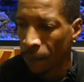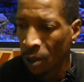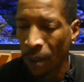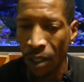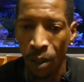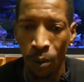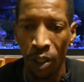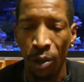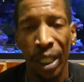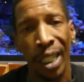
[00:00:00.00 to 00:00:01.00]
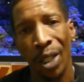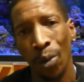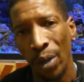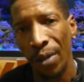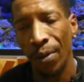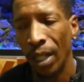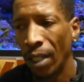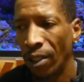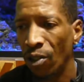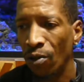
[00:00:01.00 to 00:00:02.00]
especially once you get into reefing
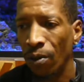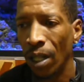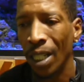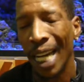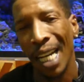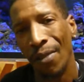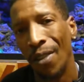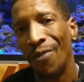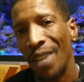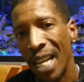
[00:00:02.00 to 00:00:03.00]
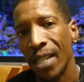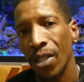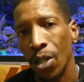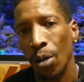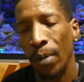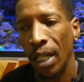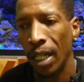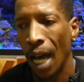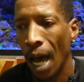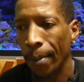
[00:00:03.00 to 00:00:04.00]
and you kind of advance a little bit in the
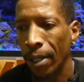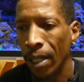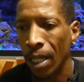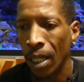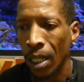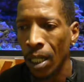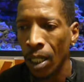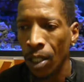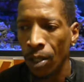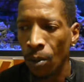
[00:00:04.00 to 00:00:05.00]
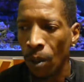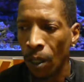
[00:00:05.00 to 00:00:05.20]
hobby. You